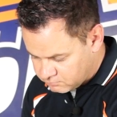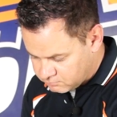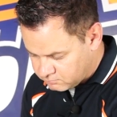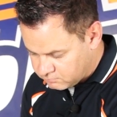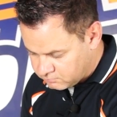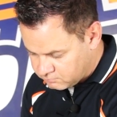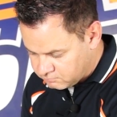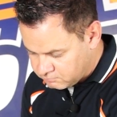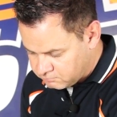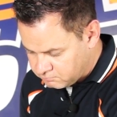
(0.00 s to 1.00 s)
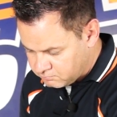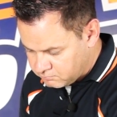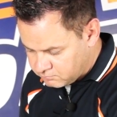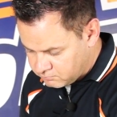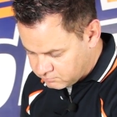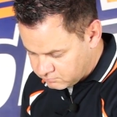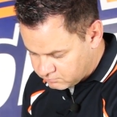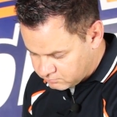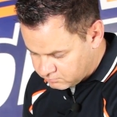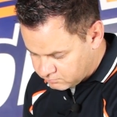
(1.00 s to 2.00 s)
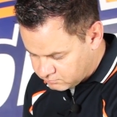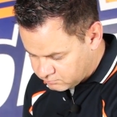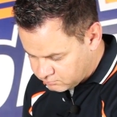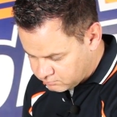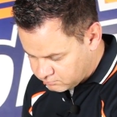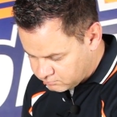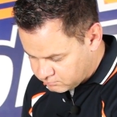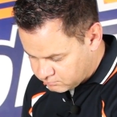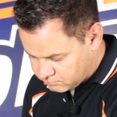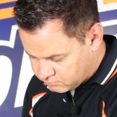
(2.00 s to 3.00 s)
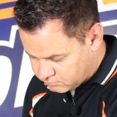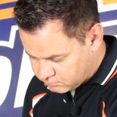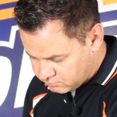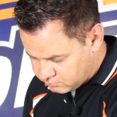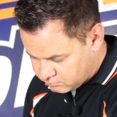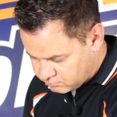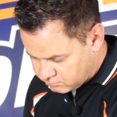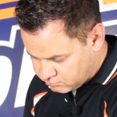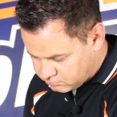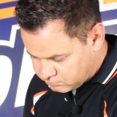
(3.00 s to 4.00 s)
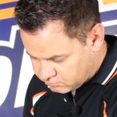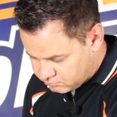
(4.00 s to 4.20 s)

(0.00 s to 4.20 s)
No one is speaking in this clip.